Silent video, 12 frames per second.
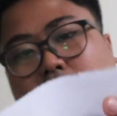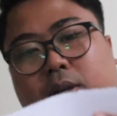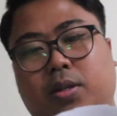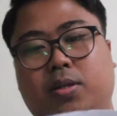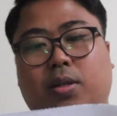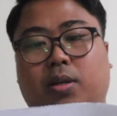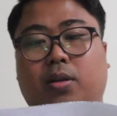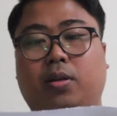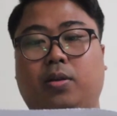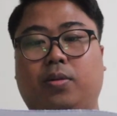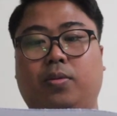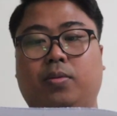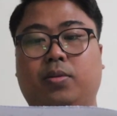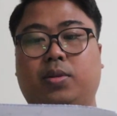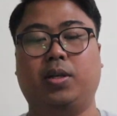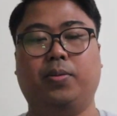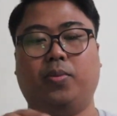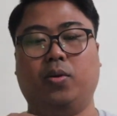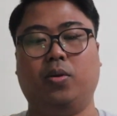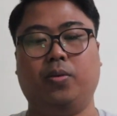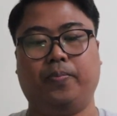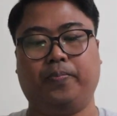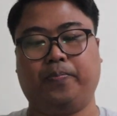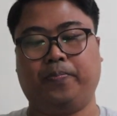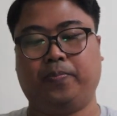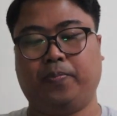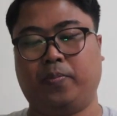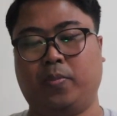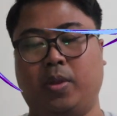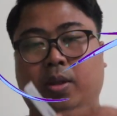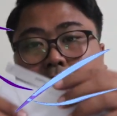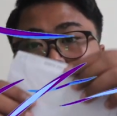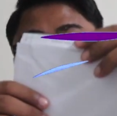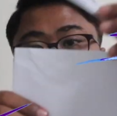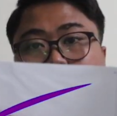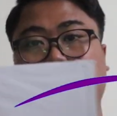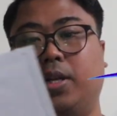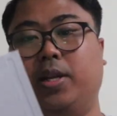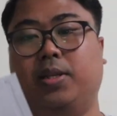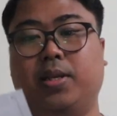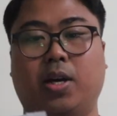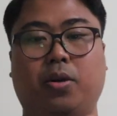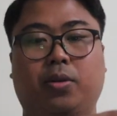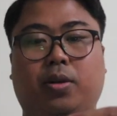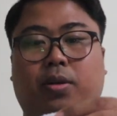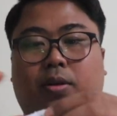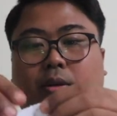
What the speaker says: Yeah, it's like Singapore. Let's tear this out.